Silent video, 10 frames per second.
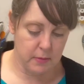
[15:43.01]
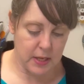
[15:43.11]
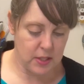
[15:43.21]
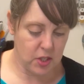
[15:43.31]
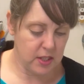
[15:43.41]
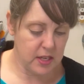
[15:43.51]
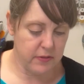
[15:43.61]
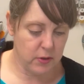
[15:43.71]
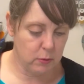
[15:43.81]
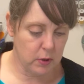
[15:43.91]
it just
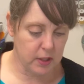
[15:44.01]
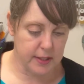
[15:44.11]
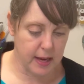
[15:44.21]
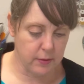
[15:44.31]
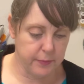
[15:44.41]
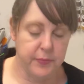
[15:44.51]
never works out.